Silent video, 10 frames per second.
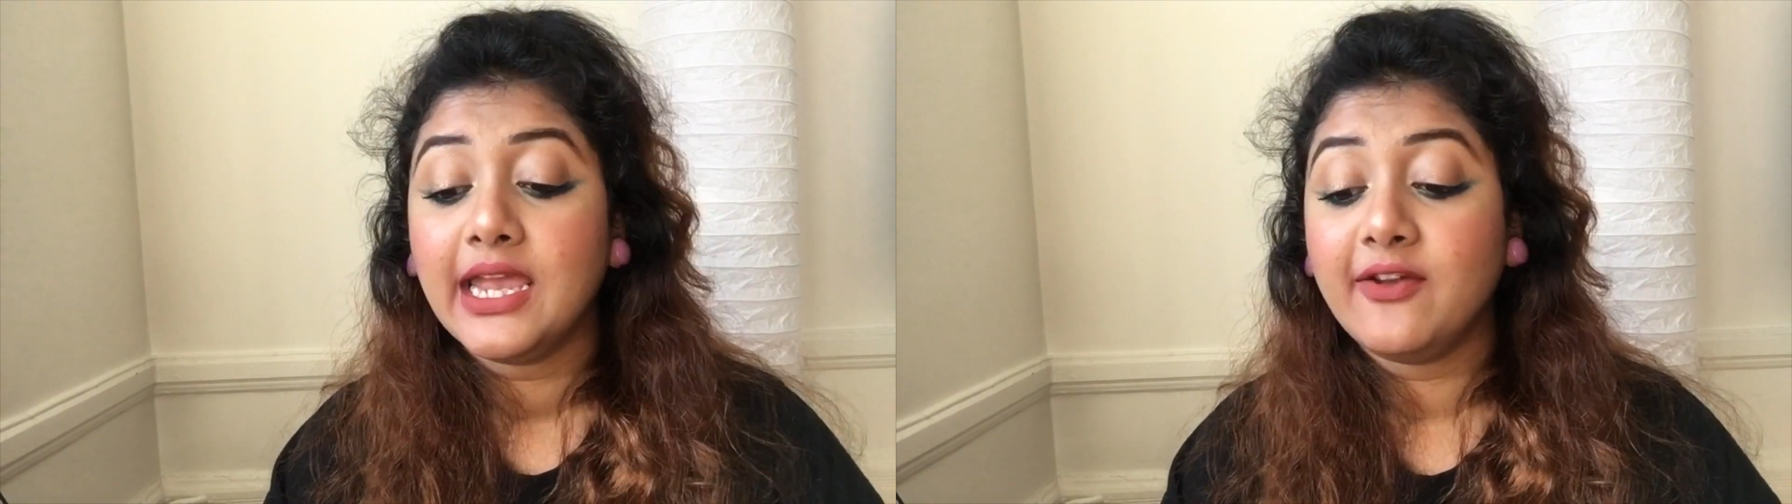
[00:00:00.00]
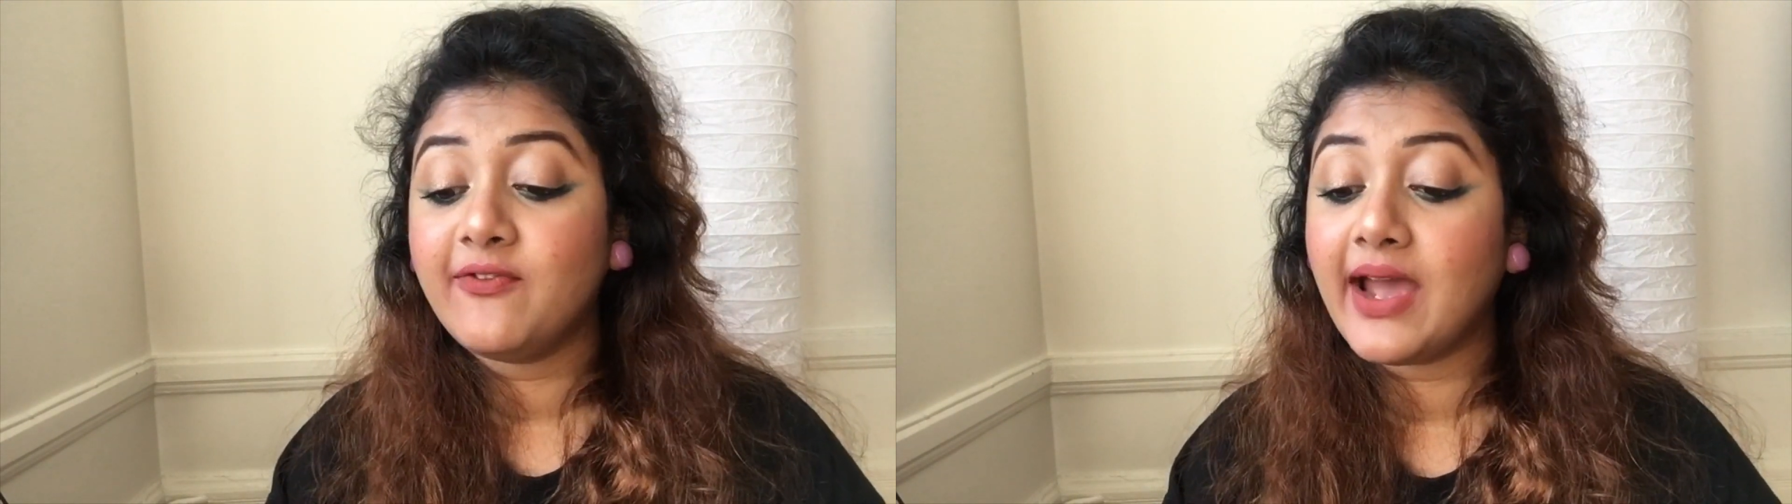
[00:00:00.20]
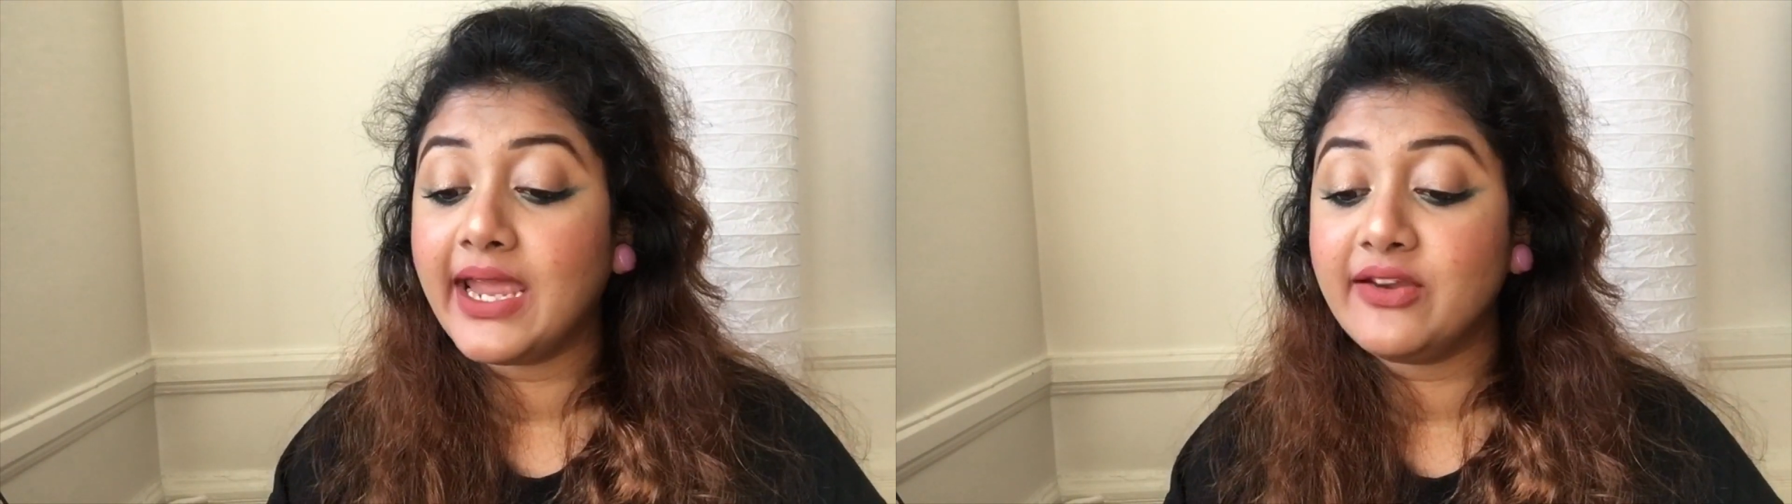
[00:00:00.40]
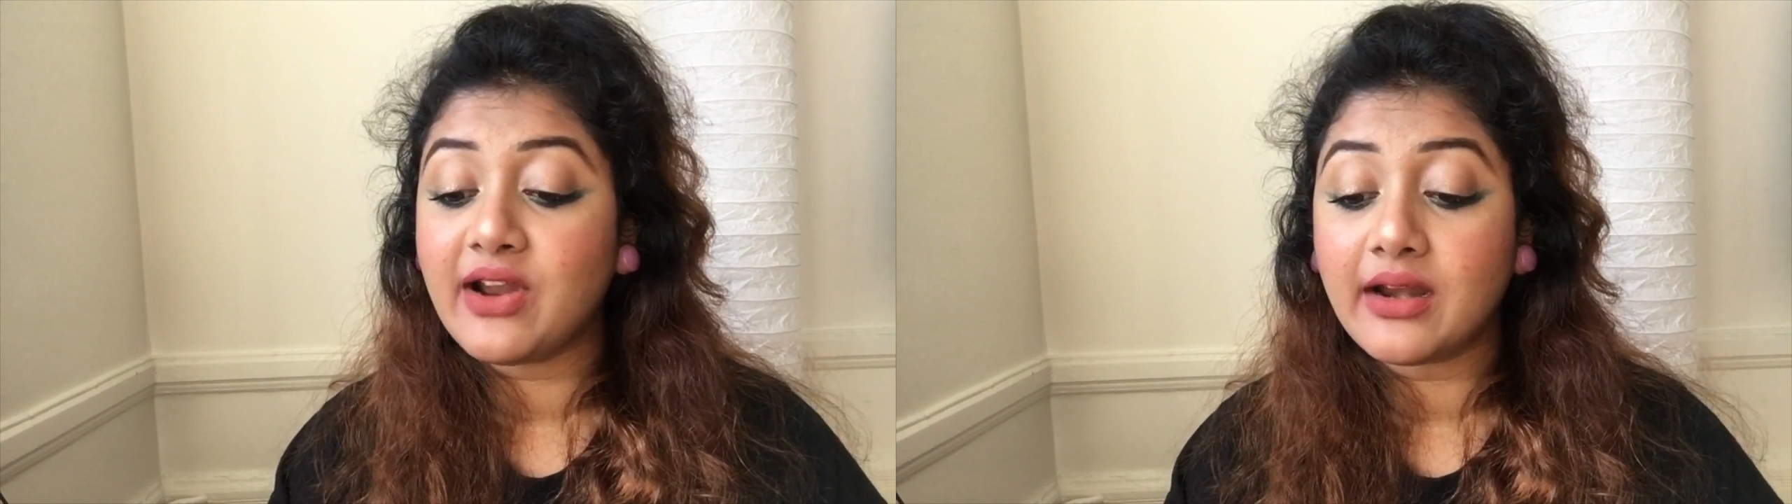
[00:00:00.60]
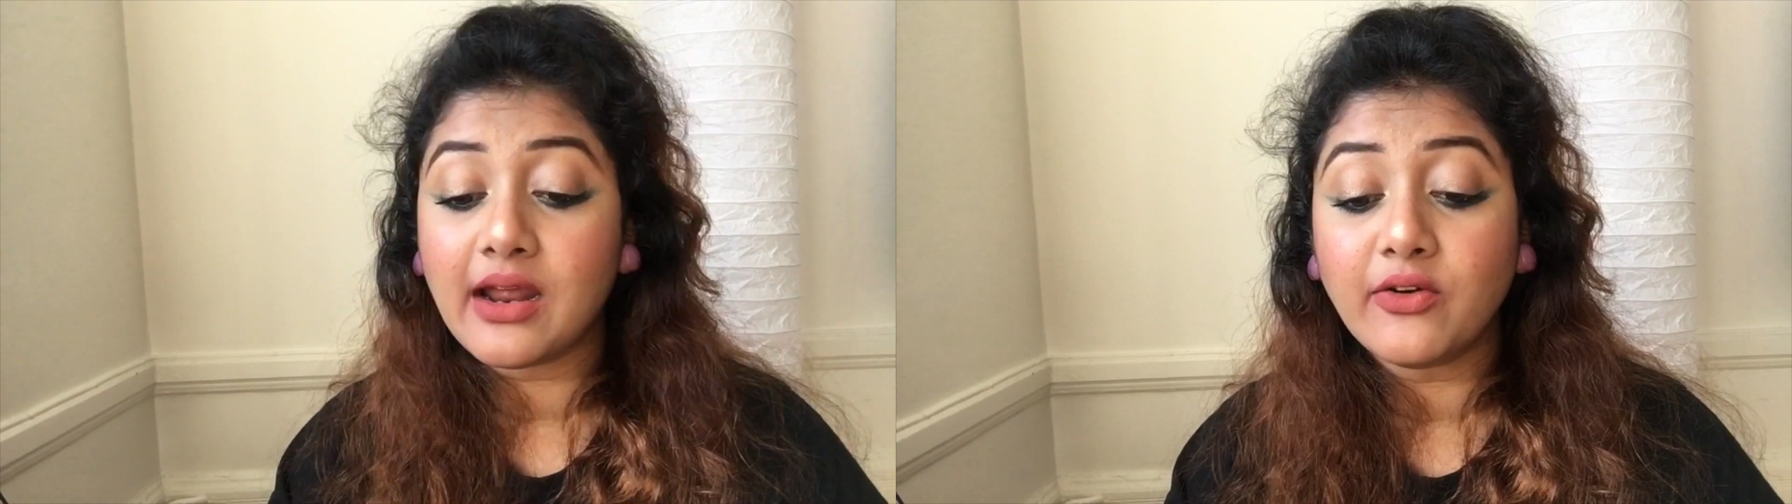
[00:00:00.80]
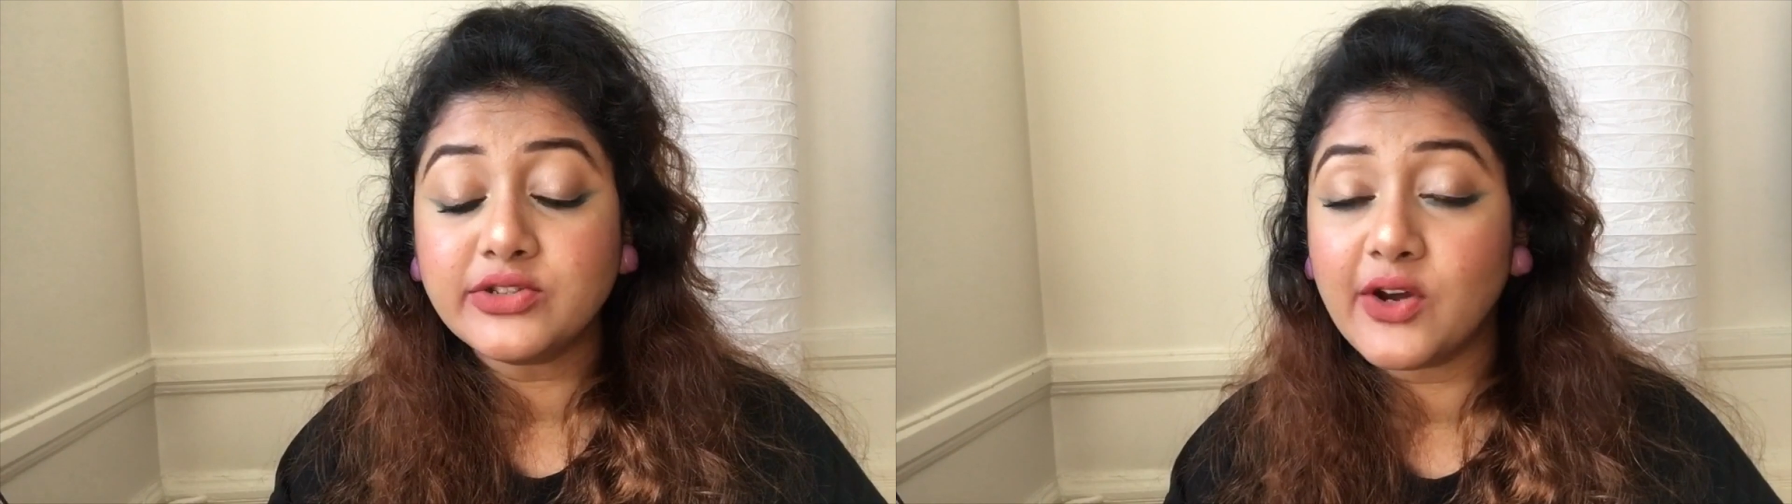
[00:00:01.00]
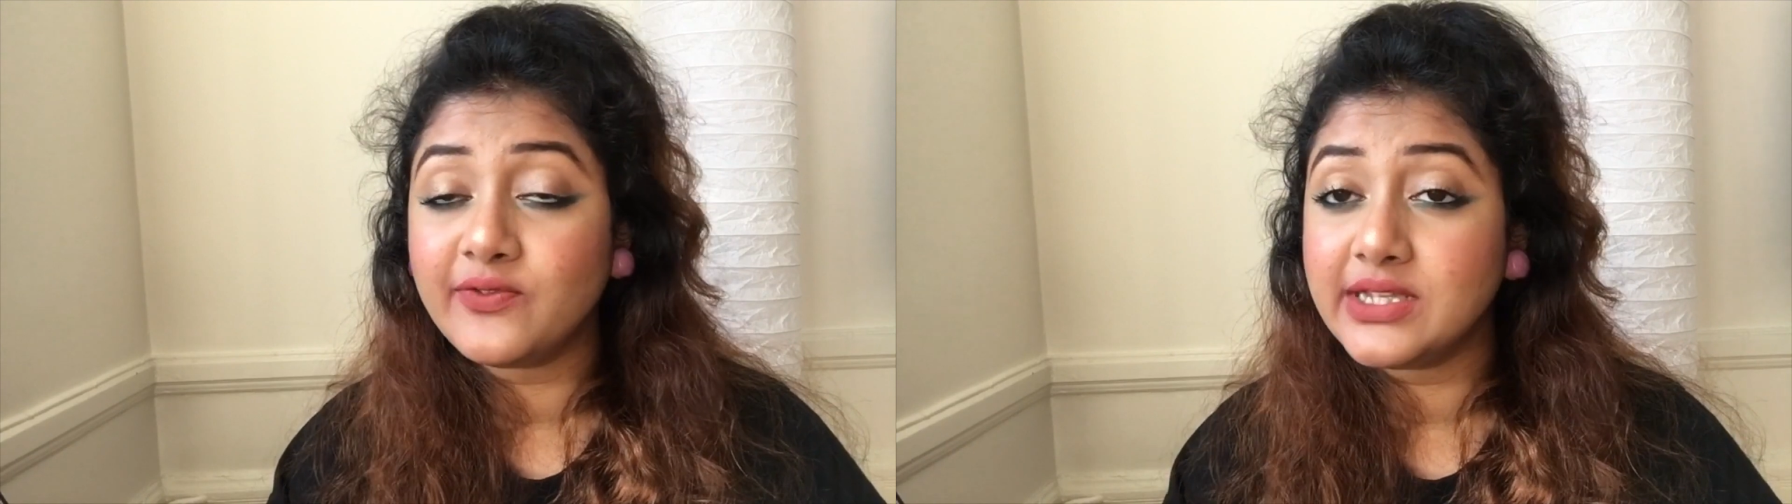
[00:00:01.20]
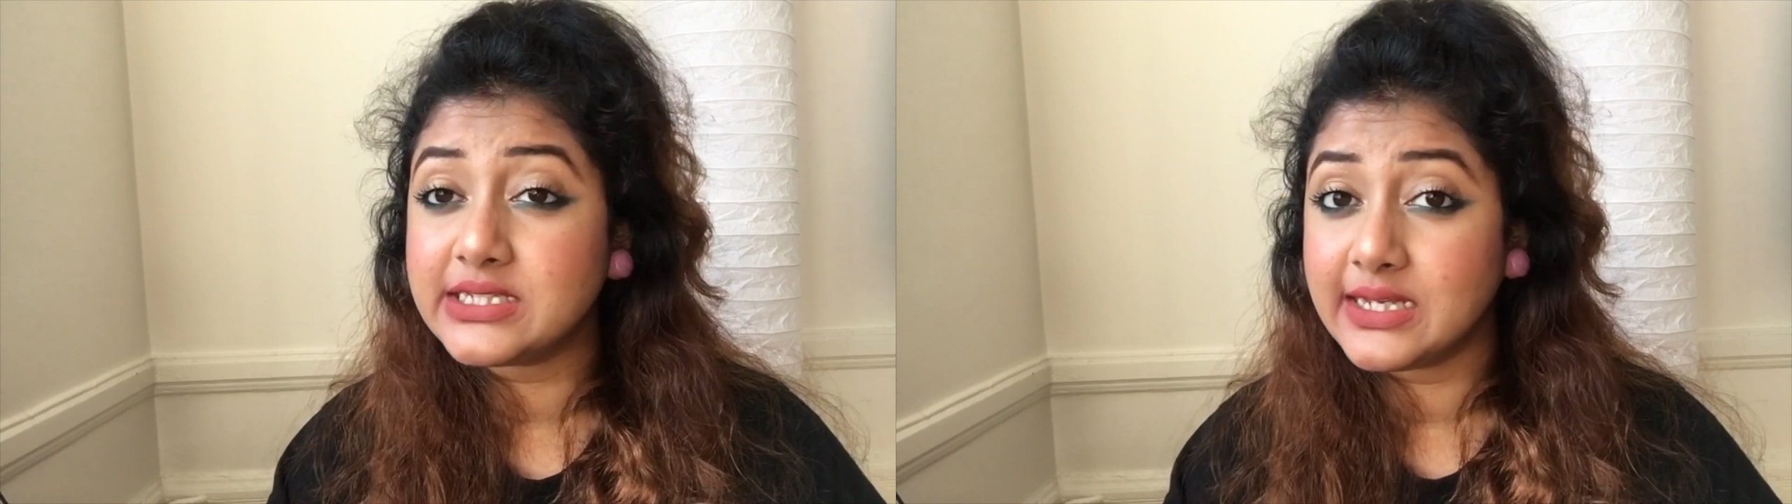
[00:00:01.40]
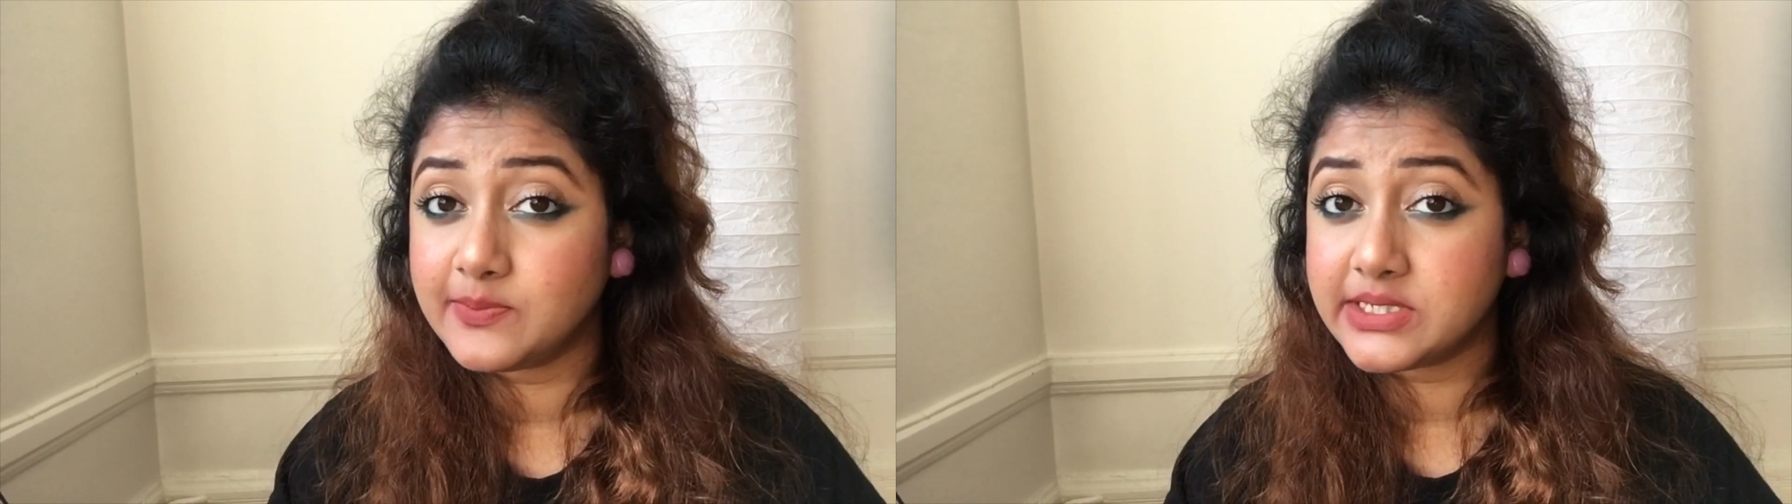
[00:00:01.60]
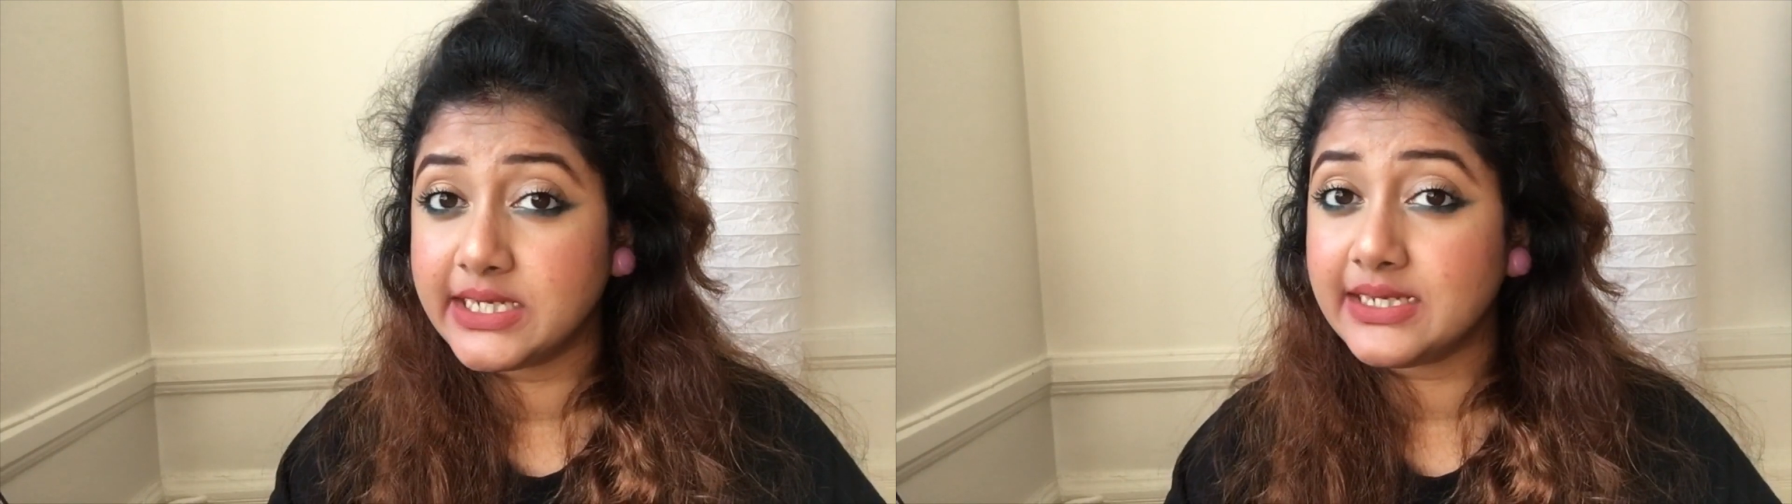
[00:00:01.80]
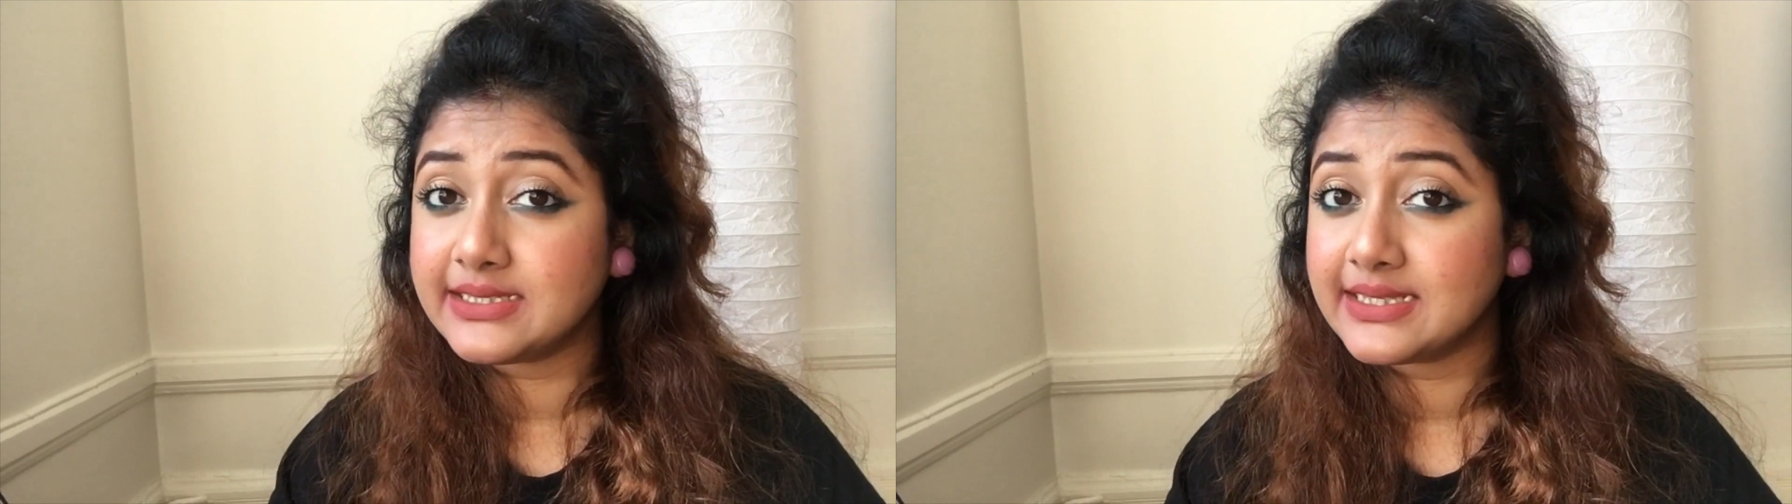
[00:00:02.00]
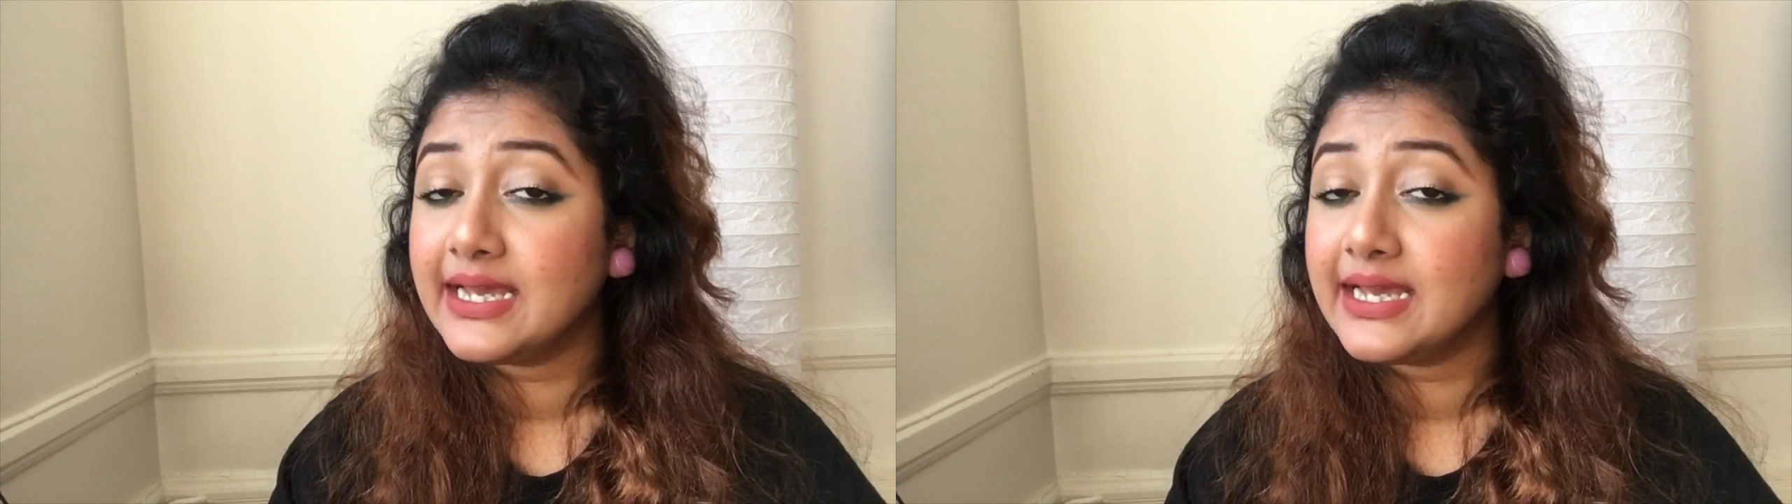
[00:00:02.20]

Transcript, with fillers: If I run out of these lipsticks,